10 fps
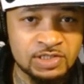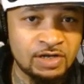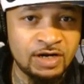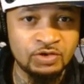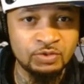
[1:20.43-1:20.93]

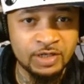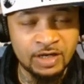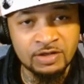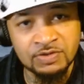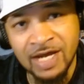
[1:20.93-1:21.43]
start doing
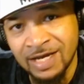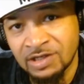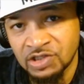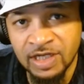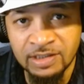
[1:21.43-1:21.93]
now. So I
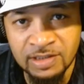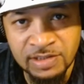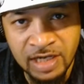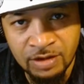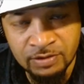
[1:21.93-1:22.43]
gotta check
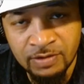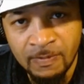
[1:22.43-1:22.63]
this out.